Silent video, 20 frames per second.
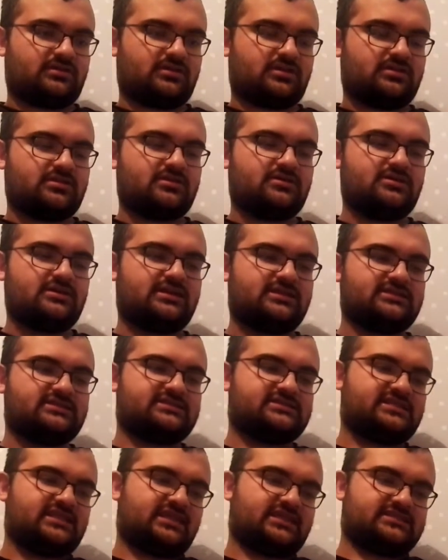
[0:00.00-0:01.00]
You know you can
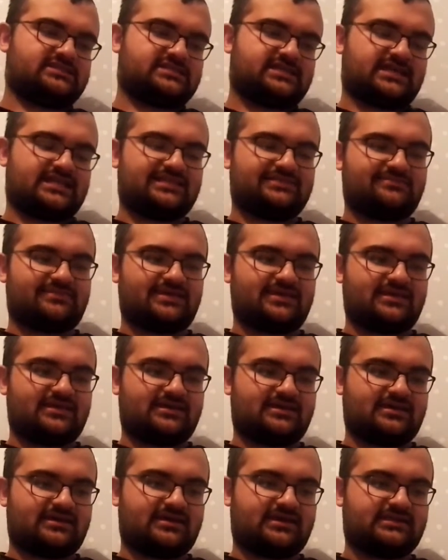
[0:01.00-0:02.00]
seek asylum
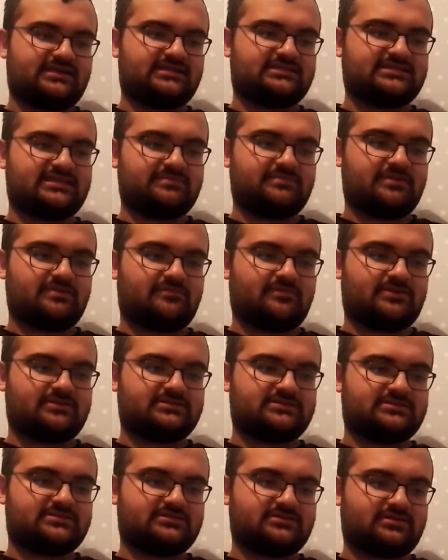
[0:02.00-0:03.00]
here anytime you
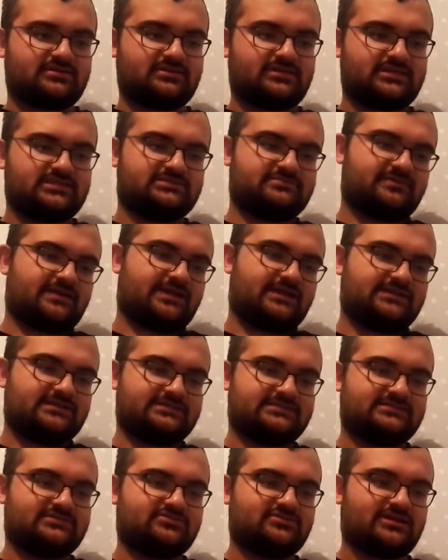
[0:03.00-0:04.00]
want on these
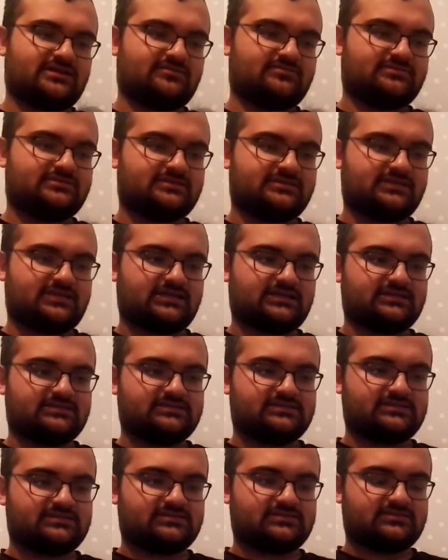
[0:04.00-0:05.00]
rain-drowned
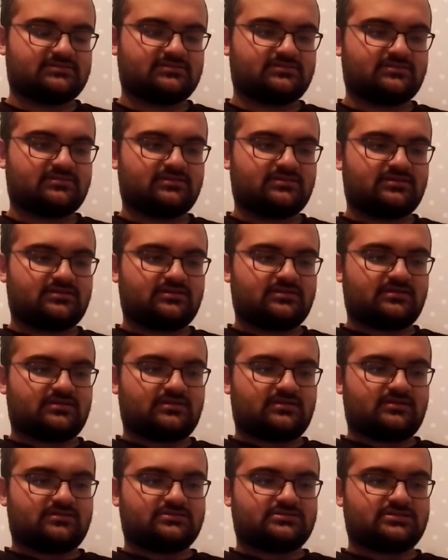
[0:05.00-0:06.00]
nights.
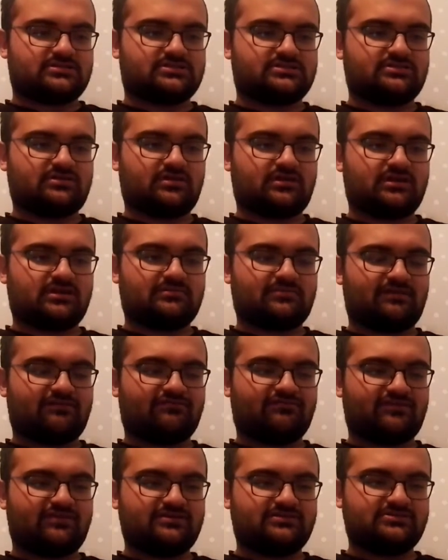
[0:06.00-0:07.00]
Just knock at my
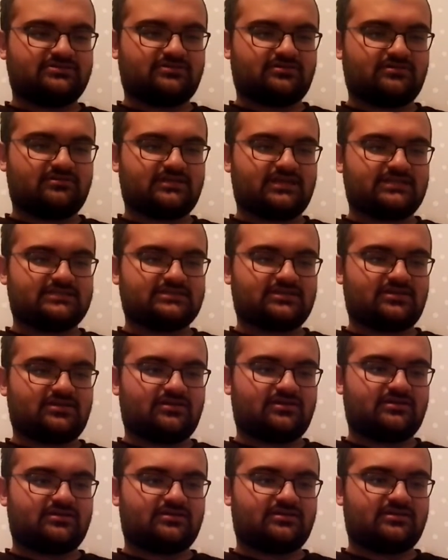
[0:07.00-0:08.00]
front door late
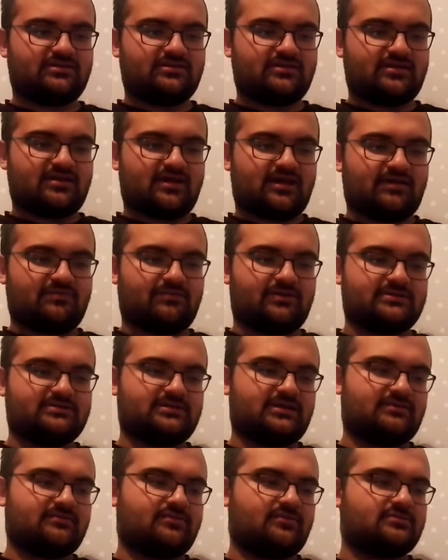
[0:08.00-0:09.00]
on. I
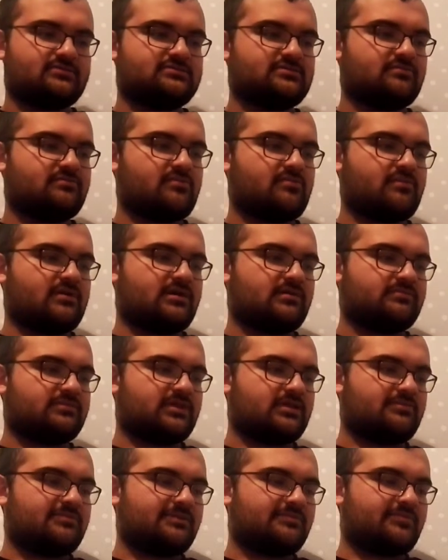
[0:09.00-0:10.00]
won't overwhelm
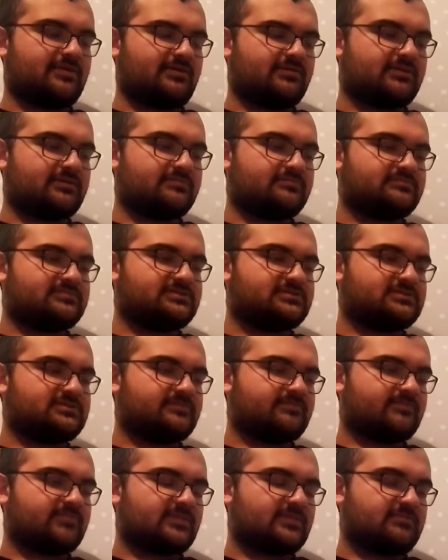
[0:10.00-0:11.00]
you with welcomes.
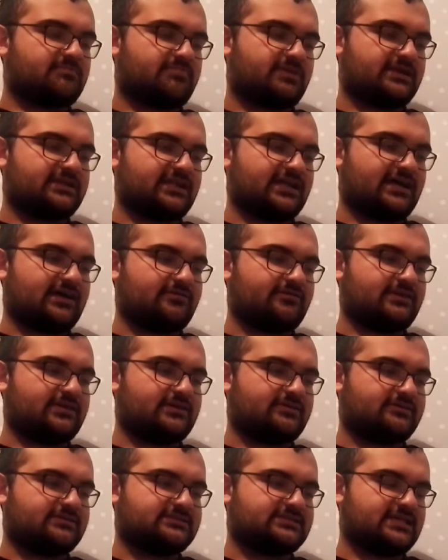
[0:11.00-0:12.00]
By now we
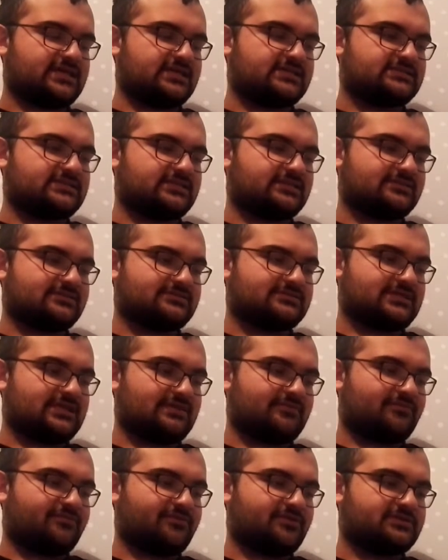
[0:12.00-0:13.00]
know it takes a little
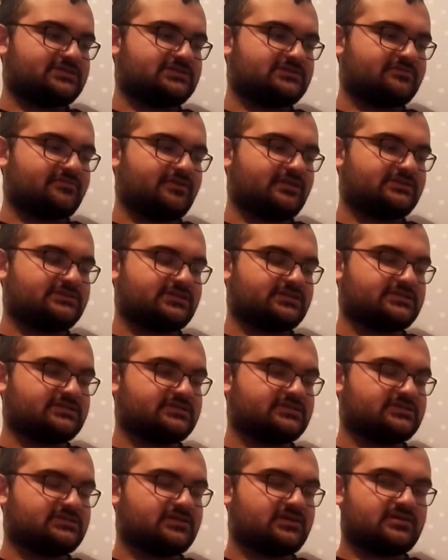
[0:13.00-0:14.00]
time for us to
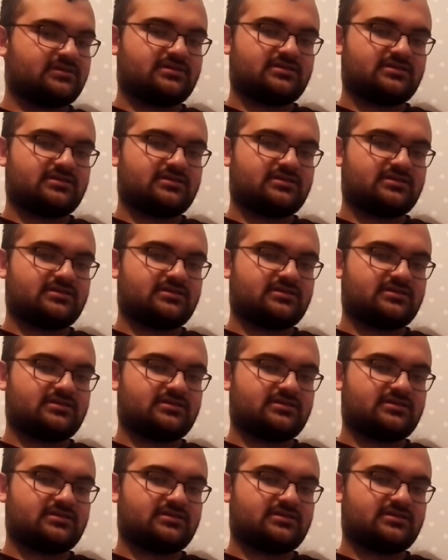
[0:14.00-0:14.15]
readjust.